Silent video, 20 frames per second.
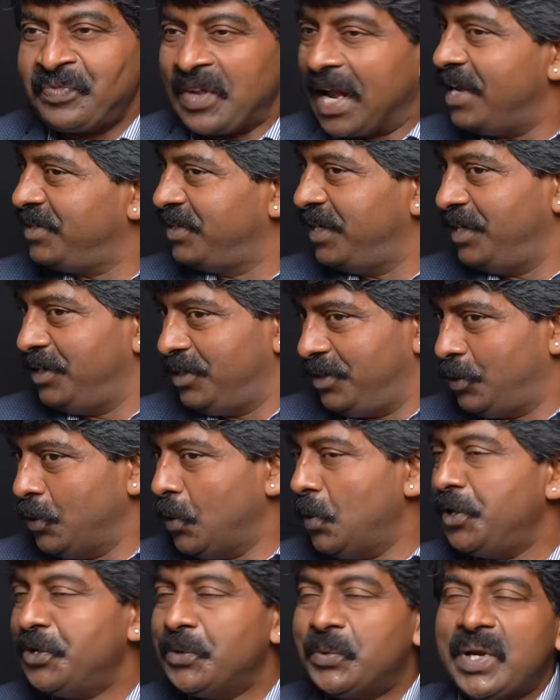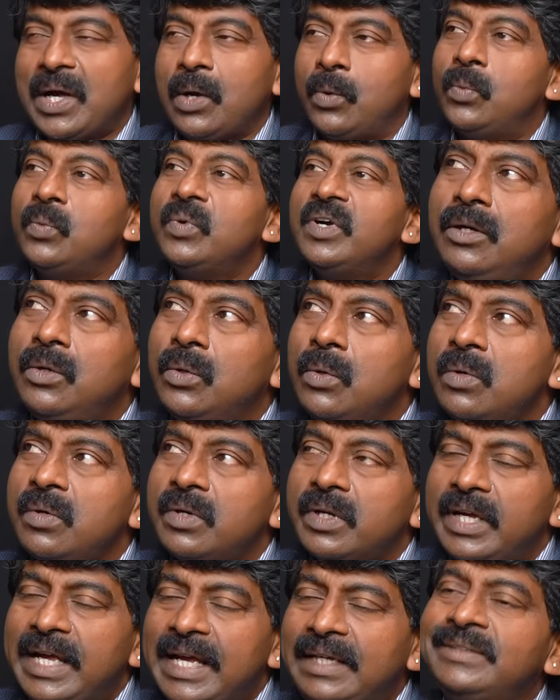As I told you now,
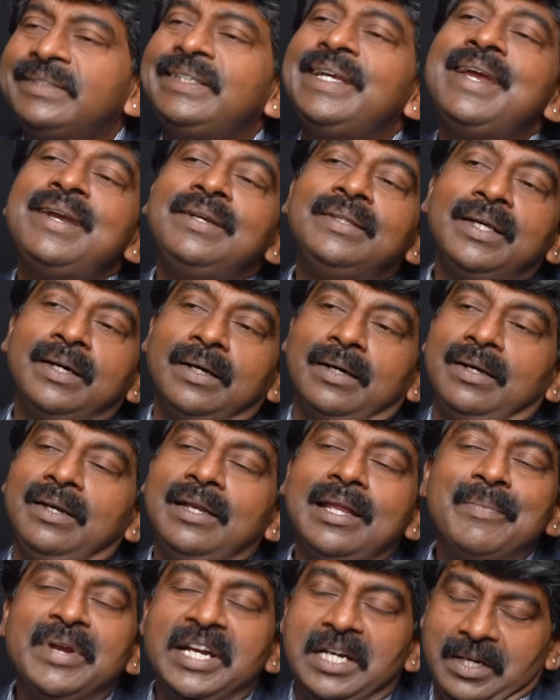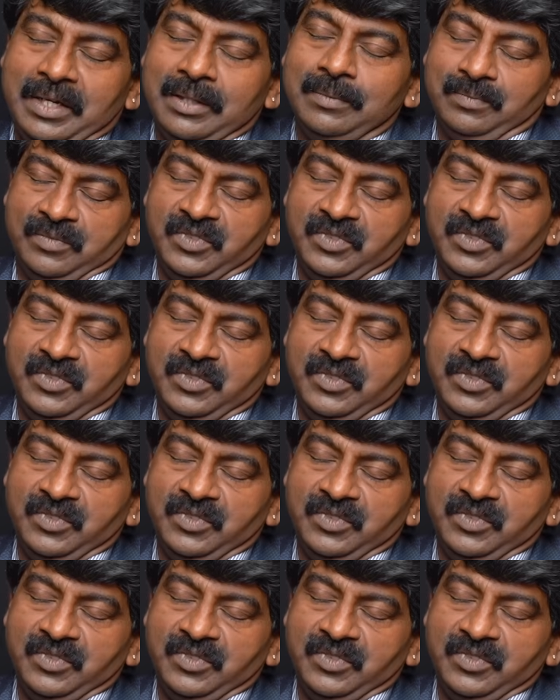don't exceed the limit.